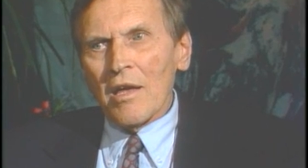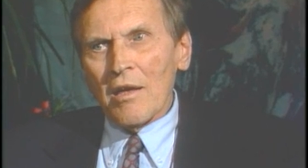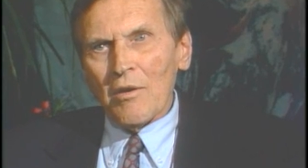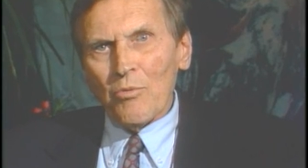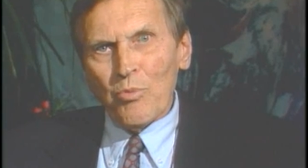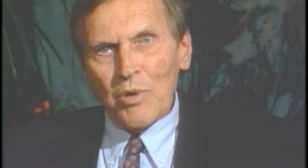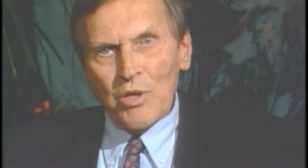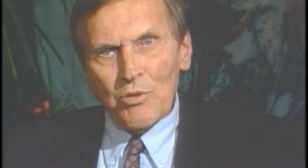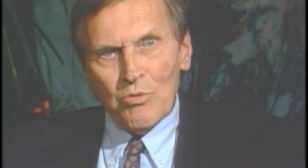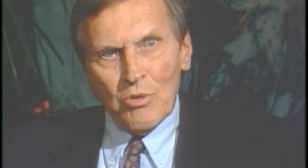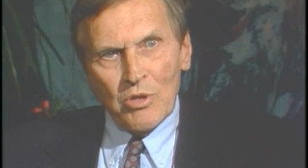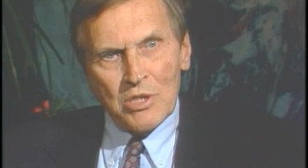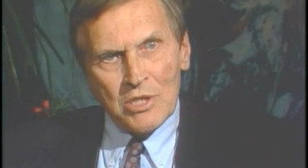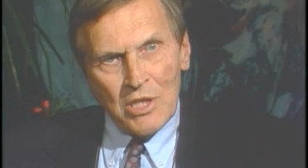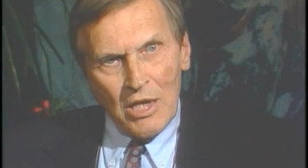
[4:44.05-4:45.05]
uh, when
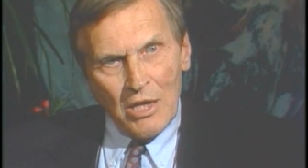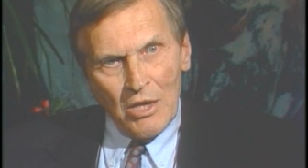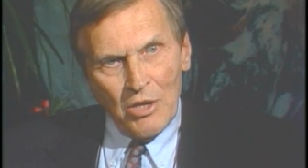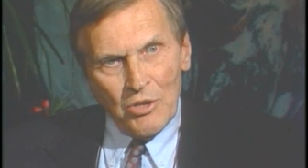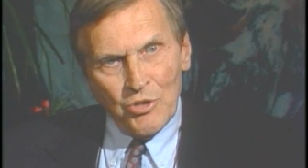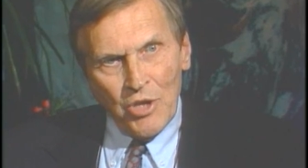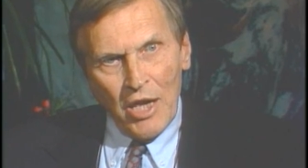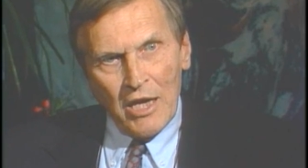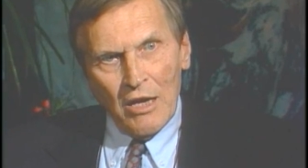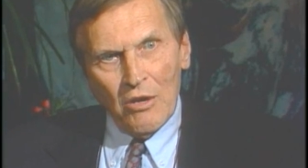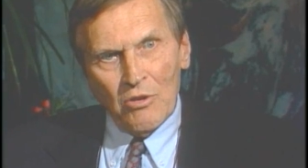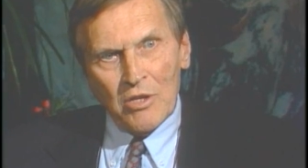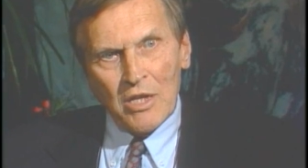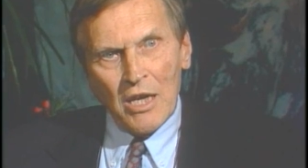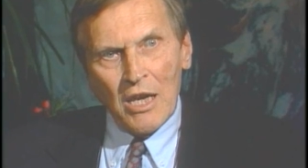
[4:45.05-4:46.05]
you sit, look, take a
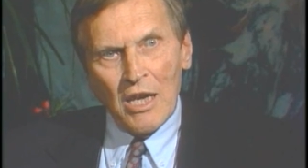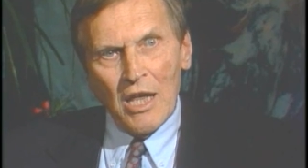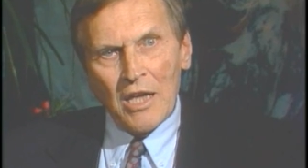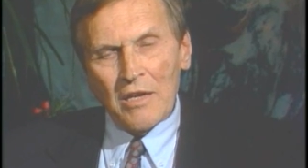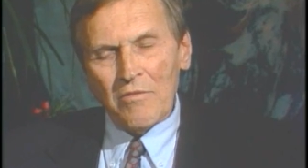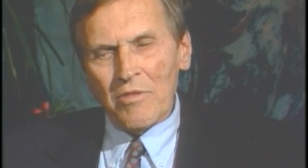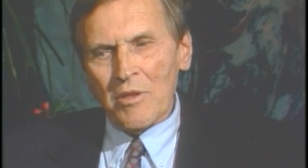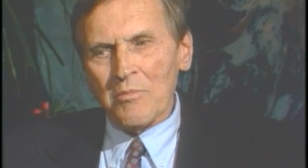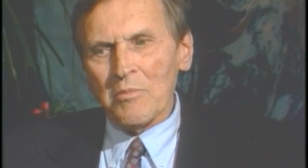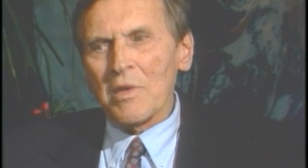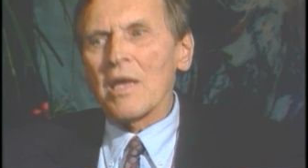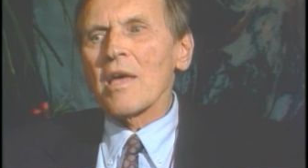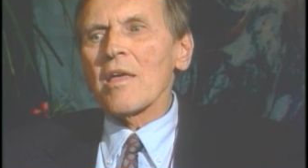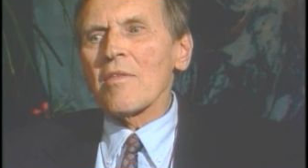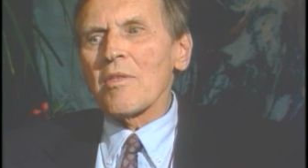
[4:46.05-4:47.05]
look at a lot of them
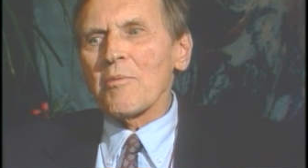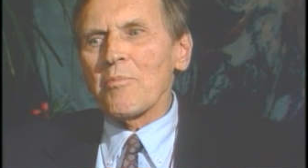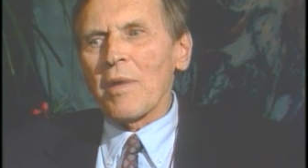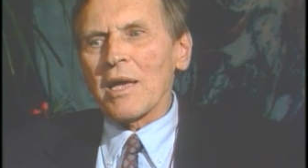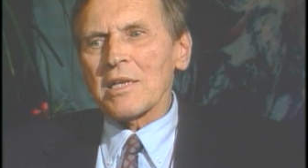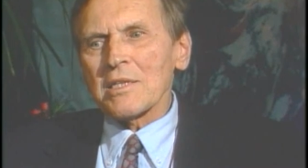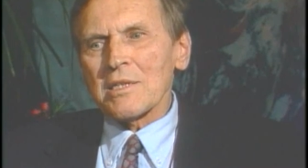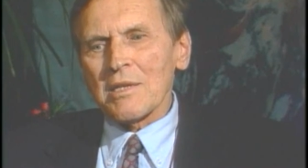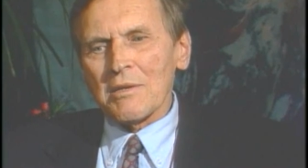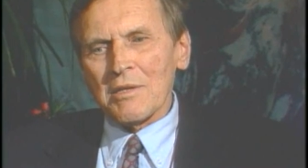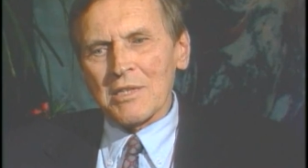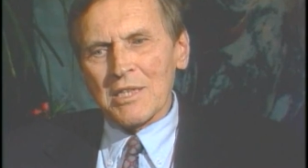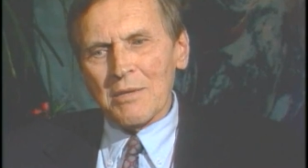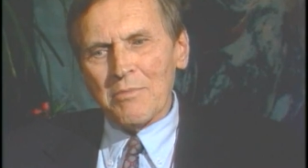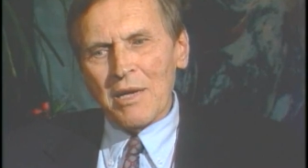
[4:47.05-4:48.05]
that makes,
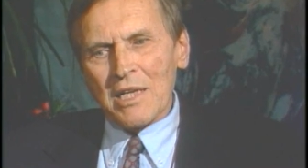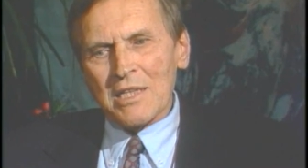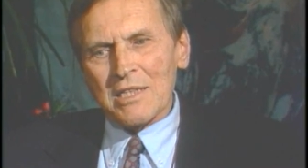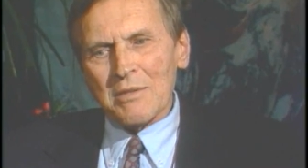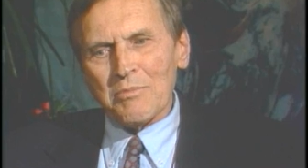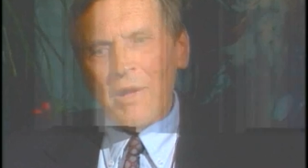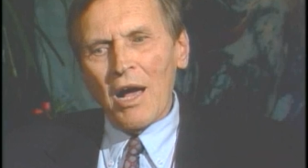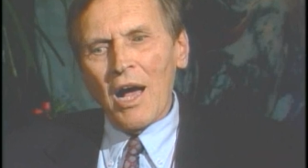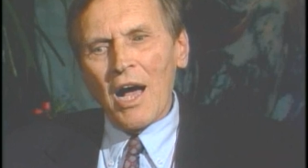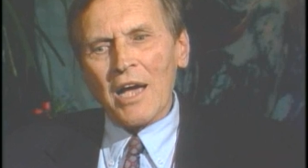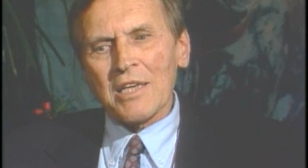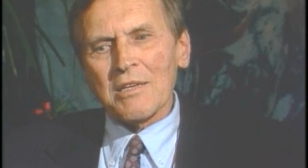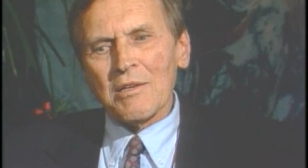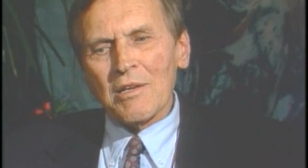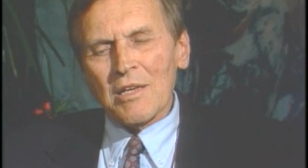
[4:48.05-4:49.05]
uh, makes it, I,